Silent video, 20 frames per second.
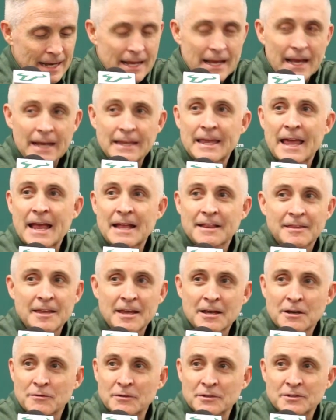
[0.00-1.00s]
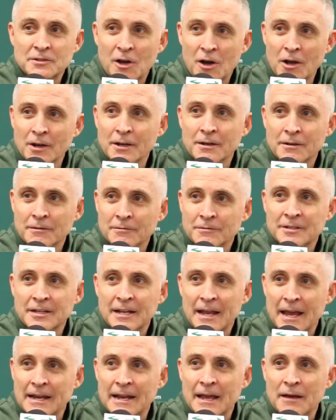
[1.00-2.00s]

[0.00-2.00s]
I can't think of a ton today